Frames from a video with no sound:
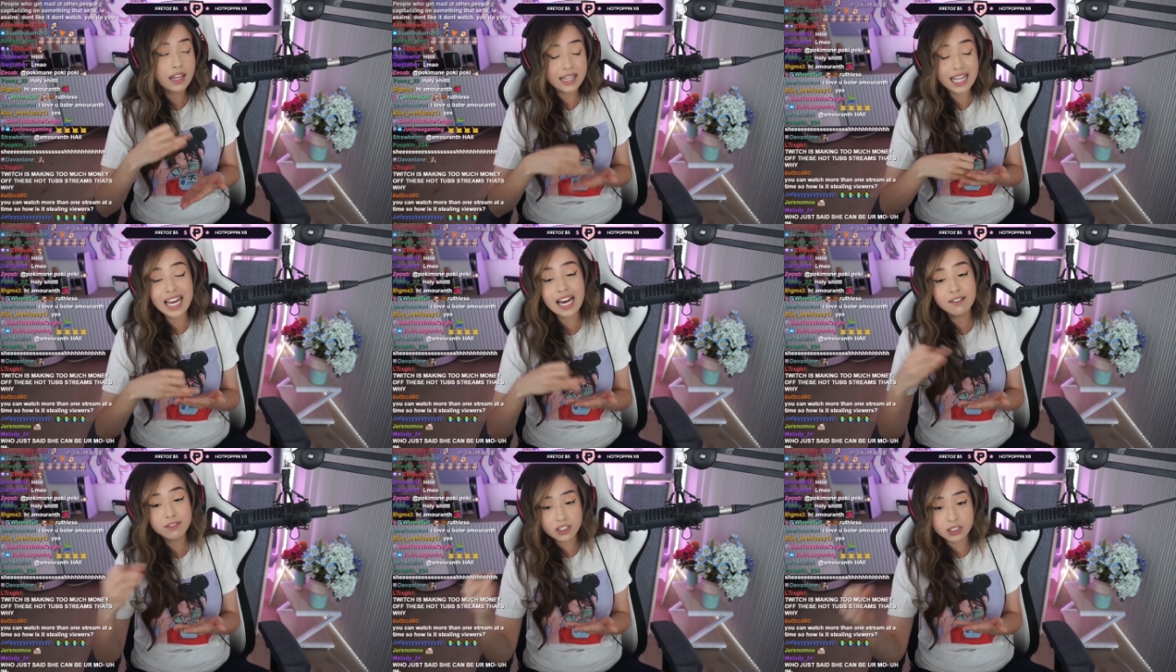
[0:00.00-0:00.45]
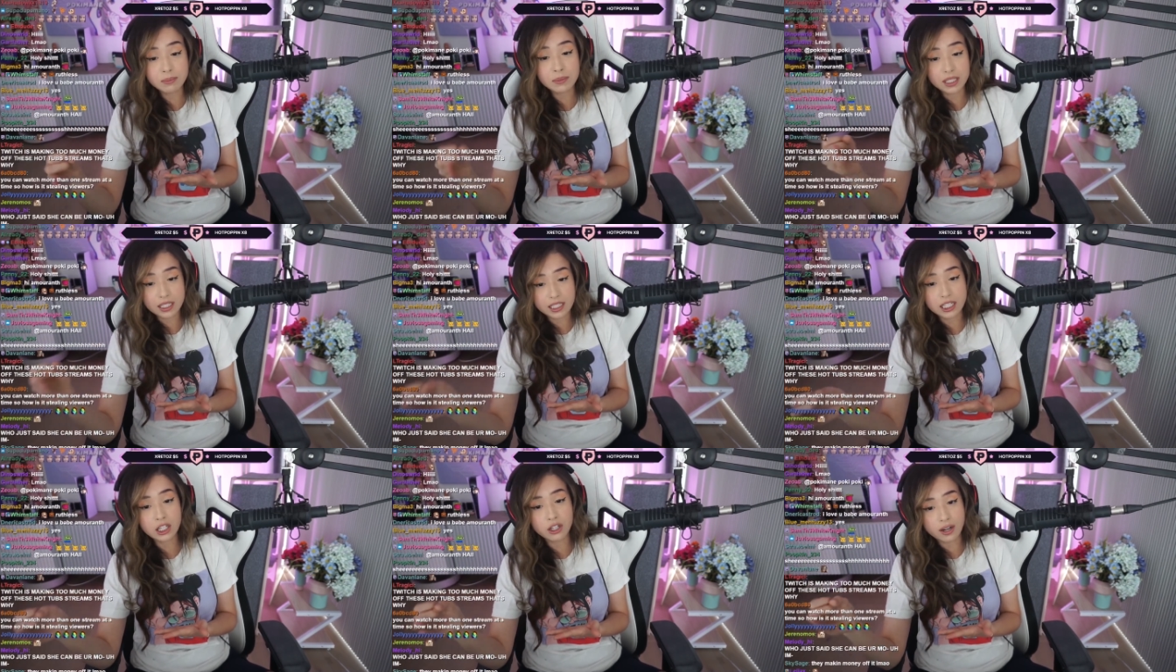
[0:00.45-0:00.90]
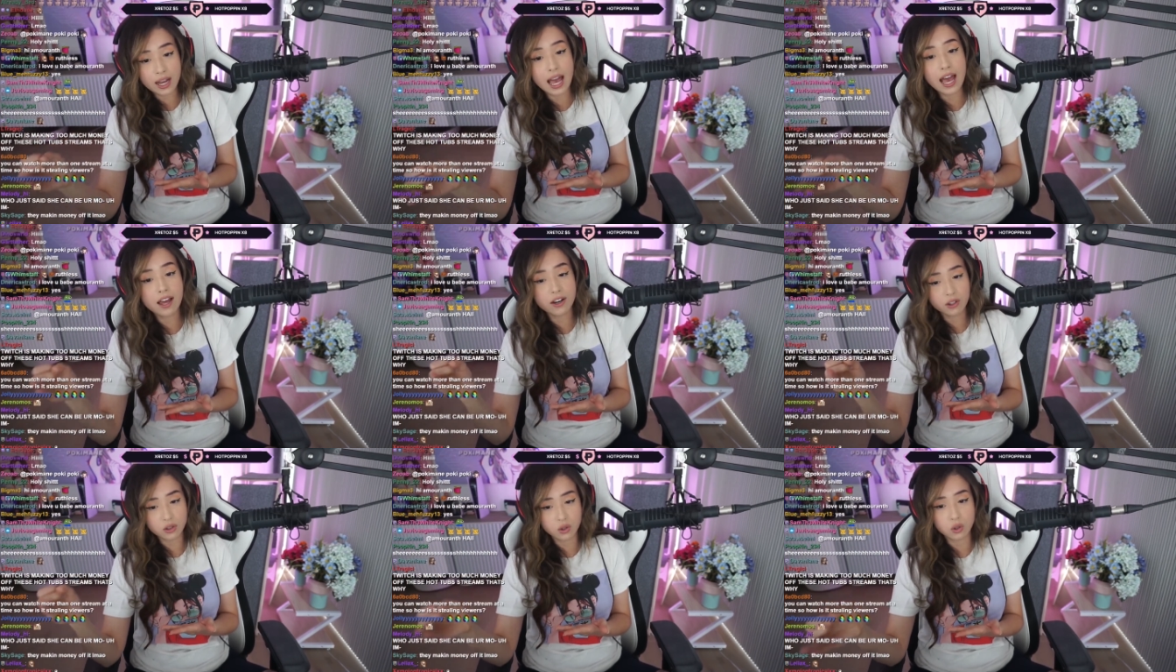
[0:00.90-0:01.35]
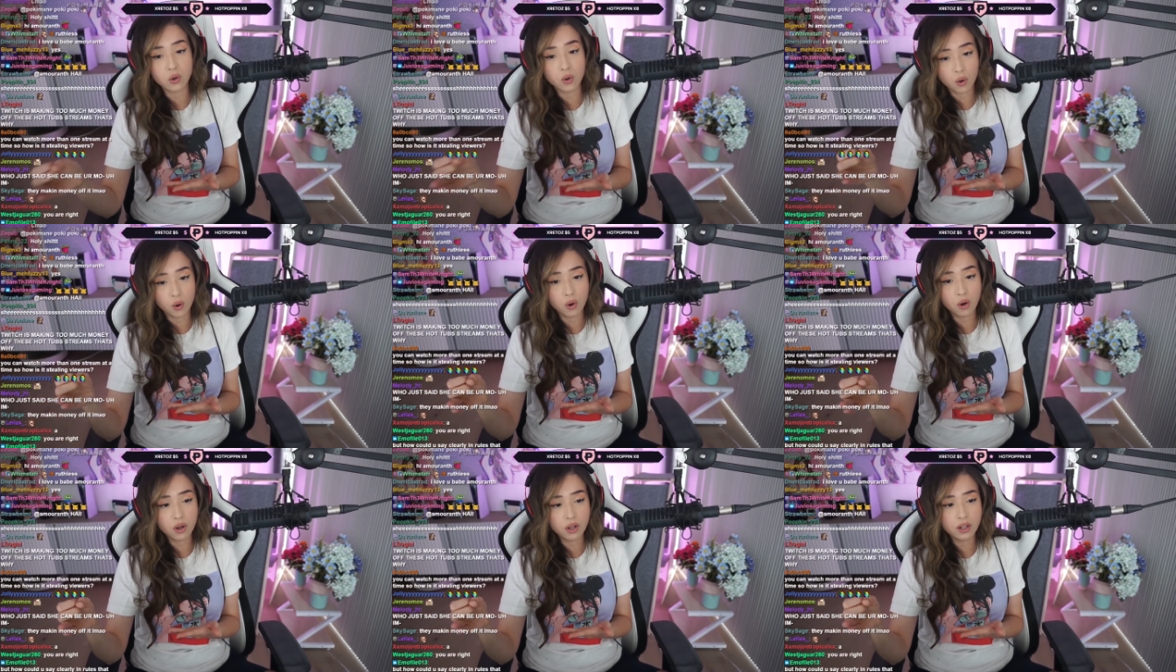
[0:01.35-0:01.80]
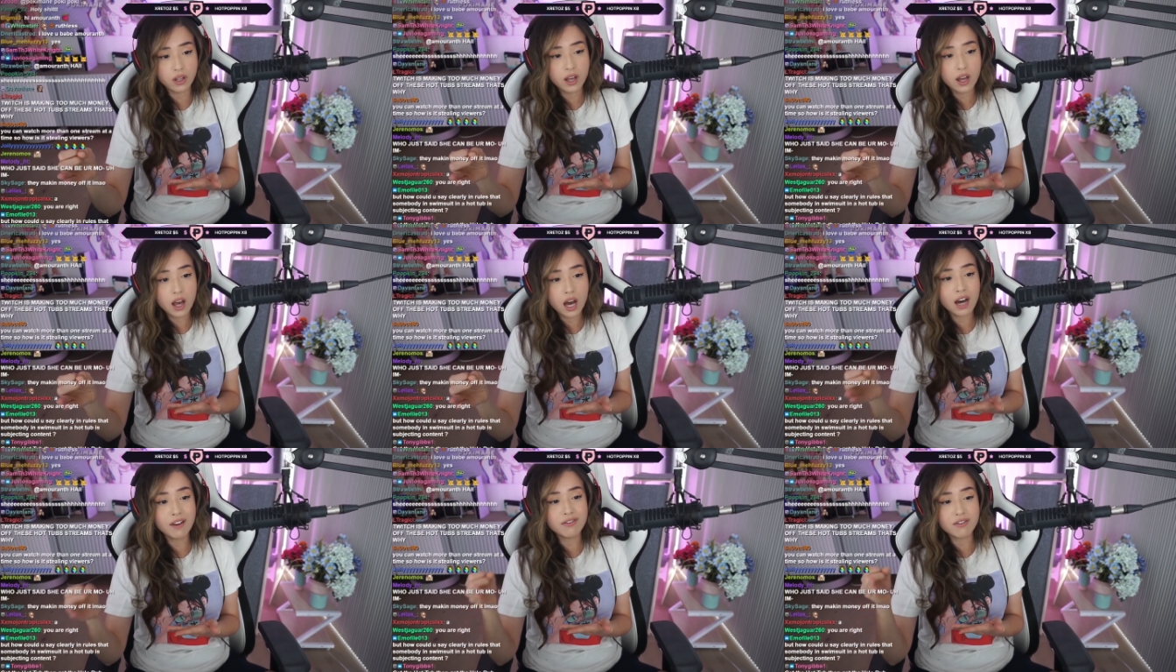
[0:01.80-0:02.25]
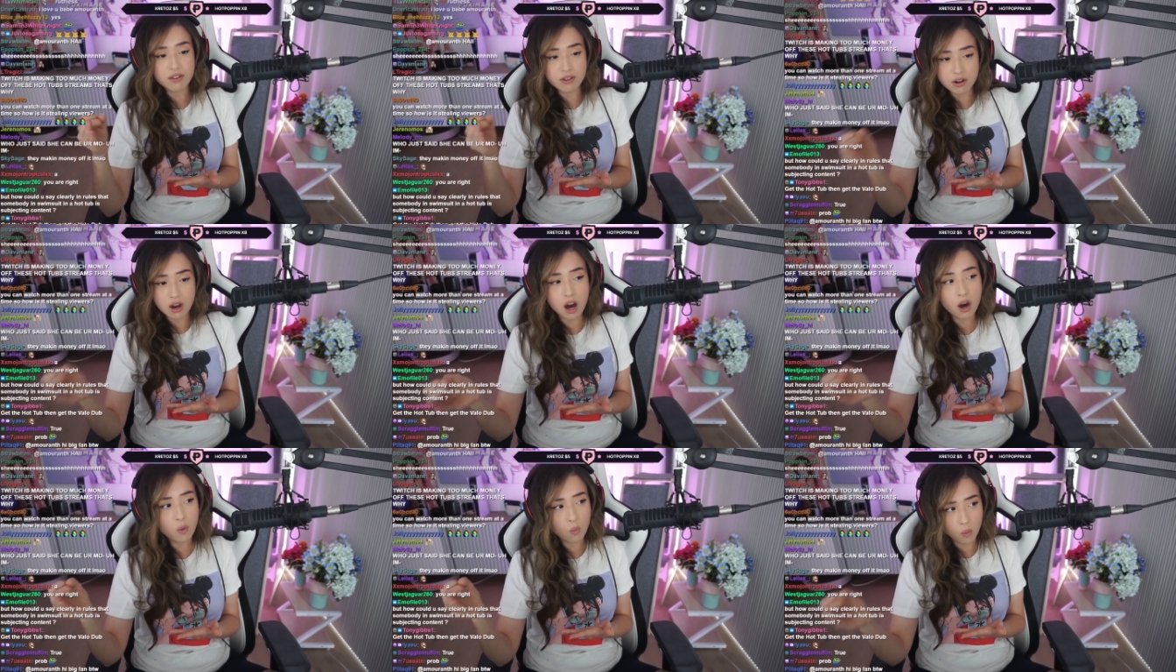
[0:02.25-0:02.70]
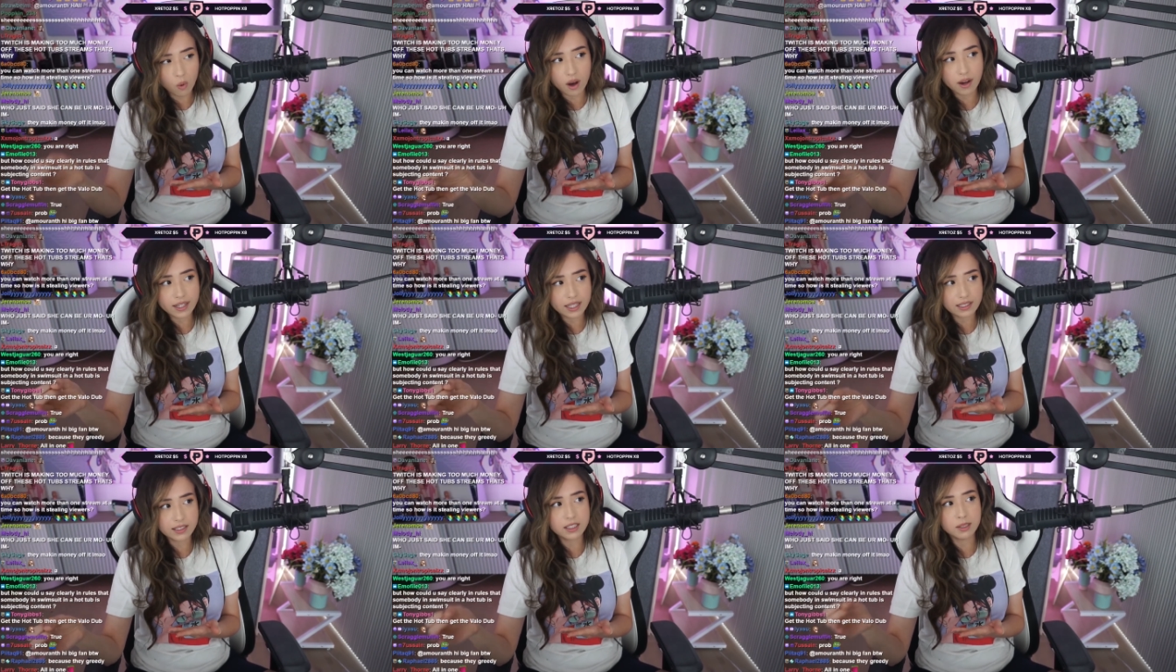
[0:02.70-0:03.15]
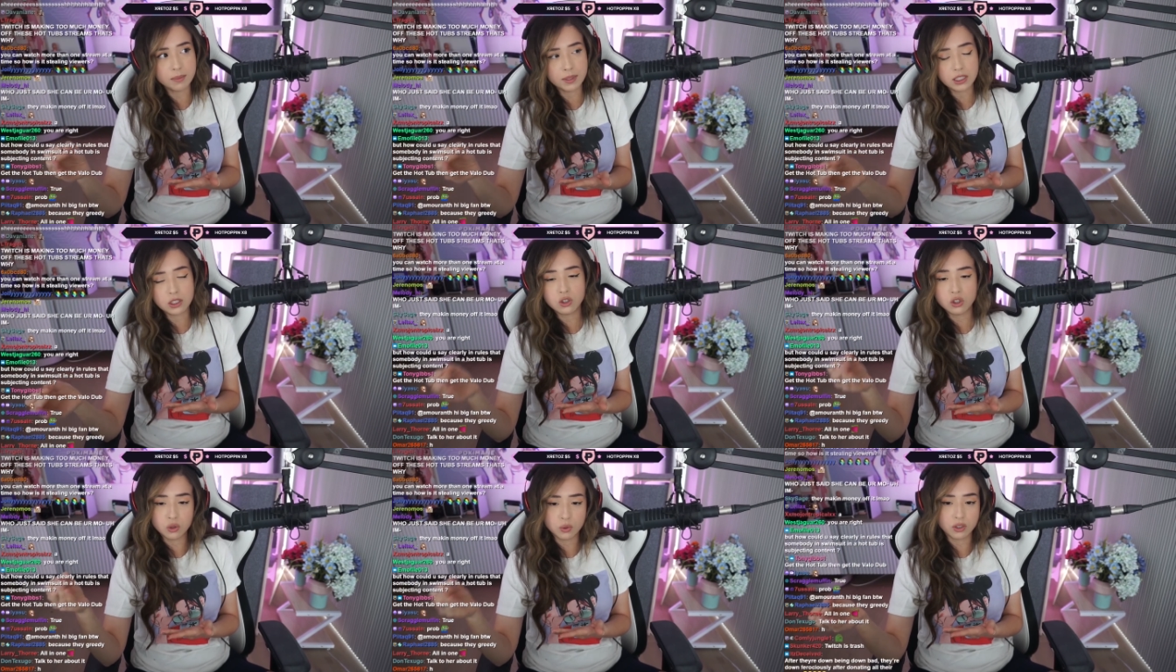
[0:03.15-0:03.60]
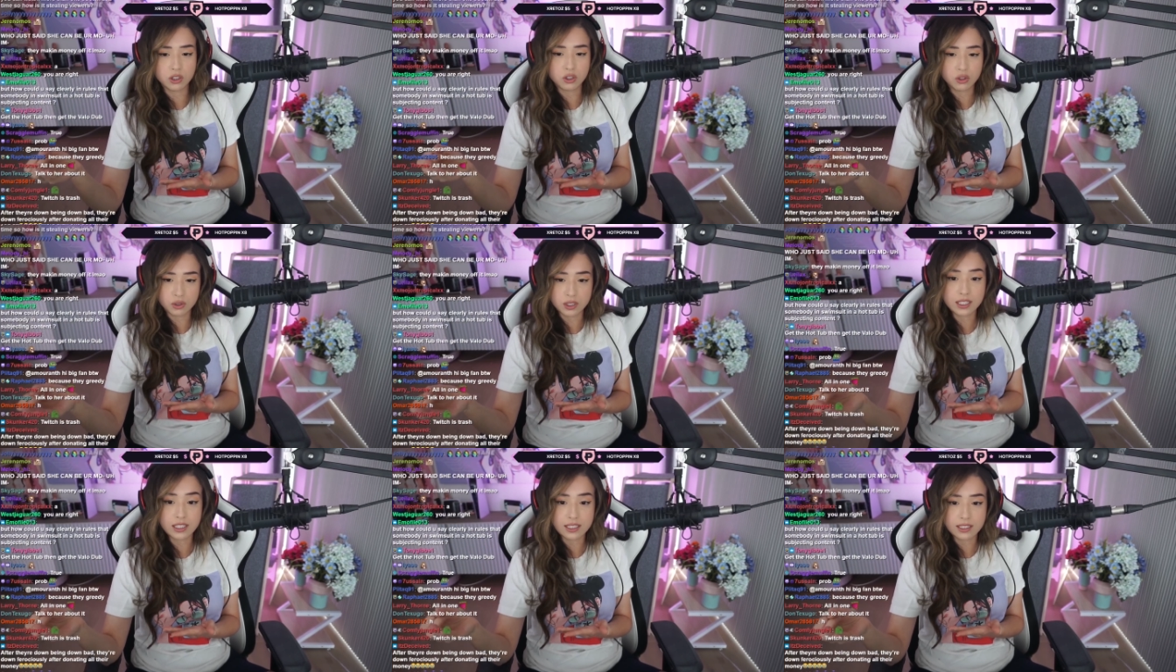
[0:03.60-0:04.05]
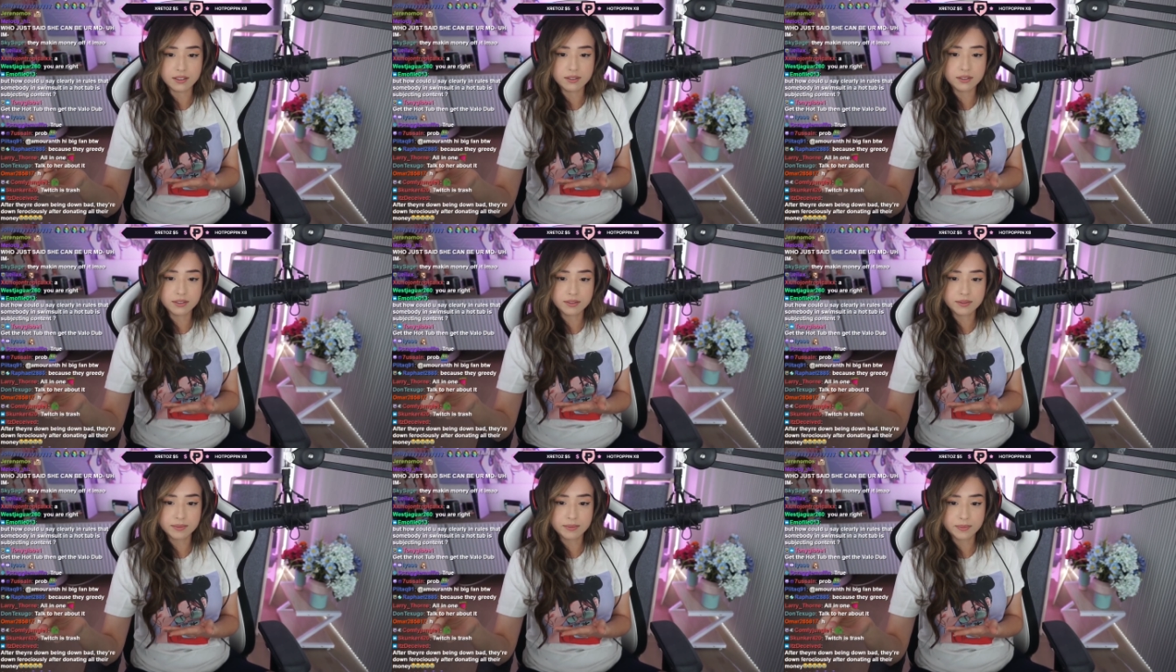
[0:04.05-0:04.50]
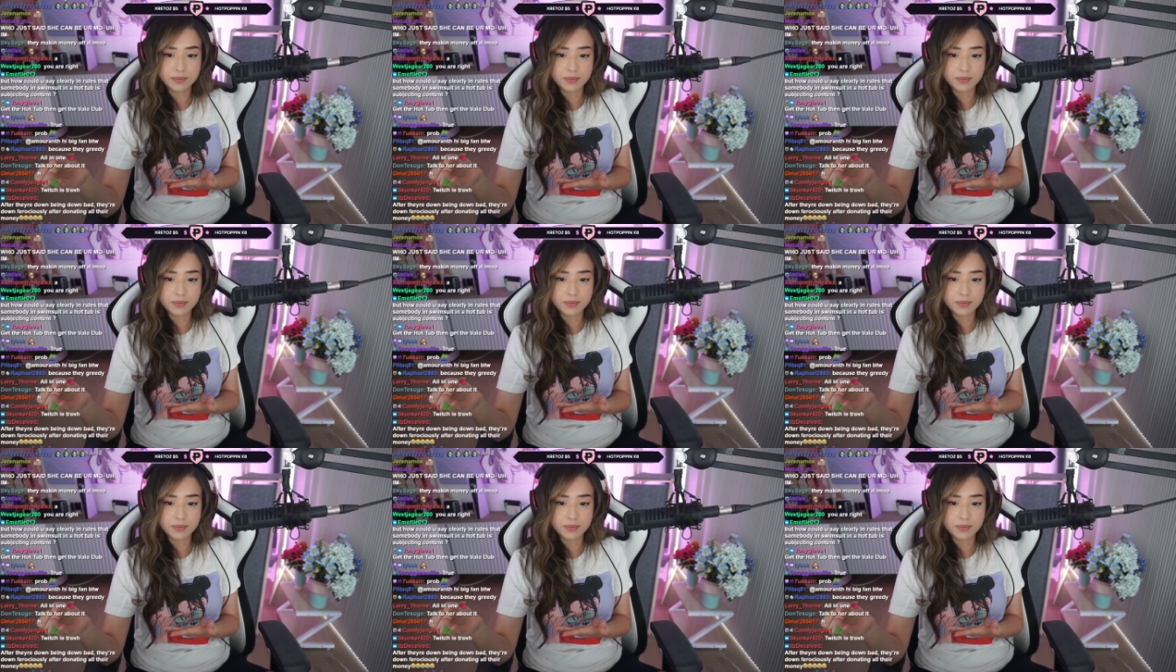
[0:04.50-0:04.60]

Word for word: they have some clear end goal of not wanting to be too restrictive.